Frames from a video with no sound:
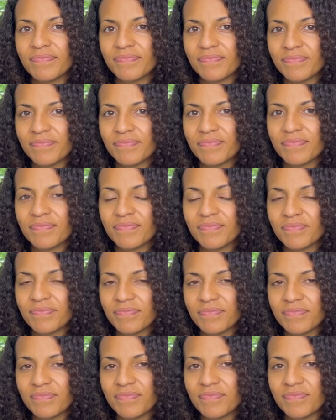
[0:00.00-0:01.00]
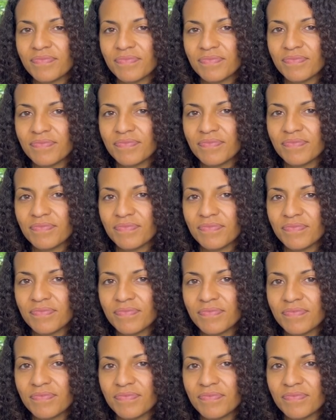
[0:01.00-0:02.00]

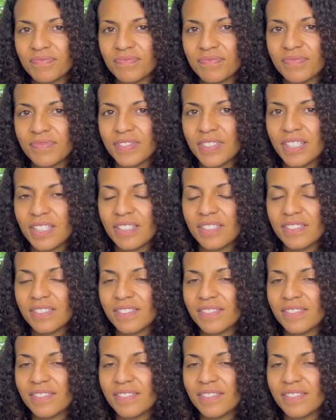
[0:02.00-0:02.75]
[no speech]